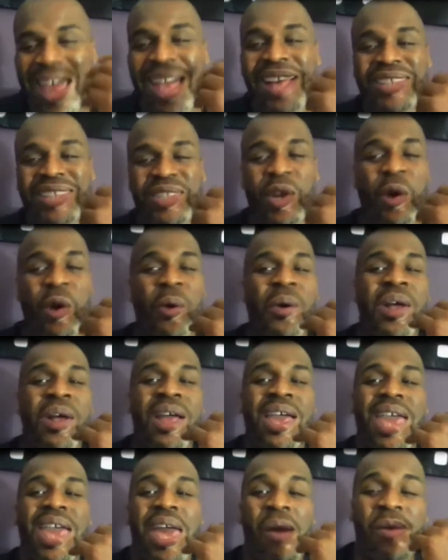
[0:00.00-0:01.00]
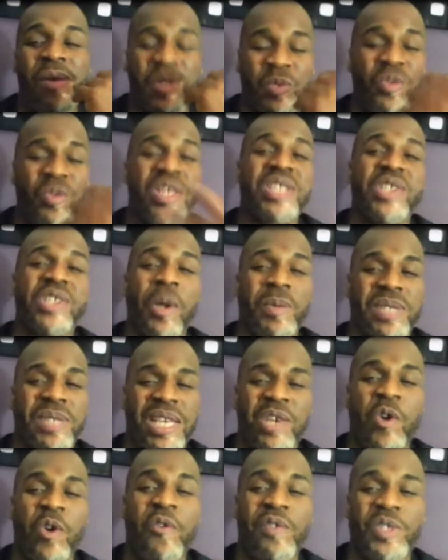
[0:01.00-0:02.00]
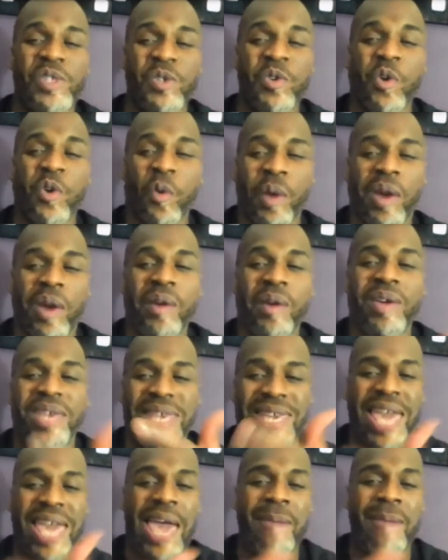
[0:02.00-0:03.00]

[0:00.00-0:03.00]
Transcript: So it was really dope seeing Juventud Guerrero. He came